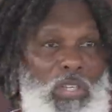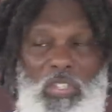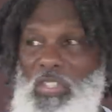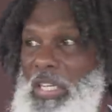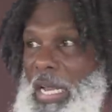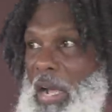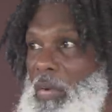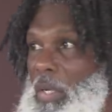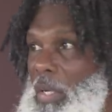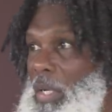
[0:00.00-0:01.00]
to sit
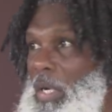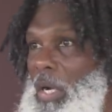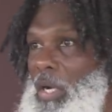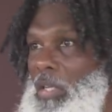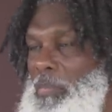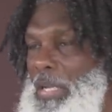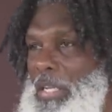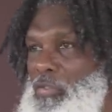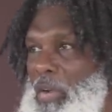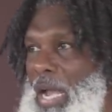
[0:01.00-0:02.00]
out.
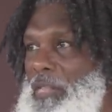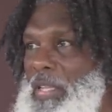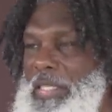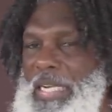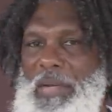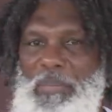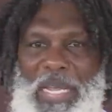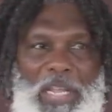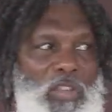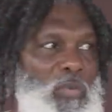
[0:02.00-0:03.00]
Being drafted didn't
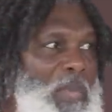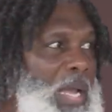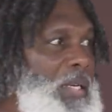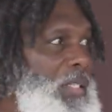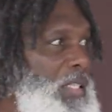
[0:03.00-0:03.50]
mean you made the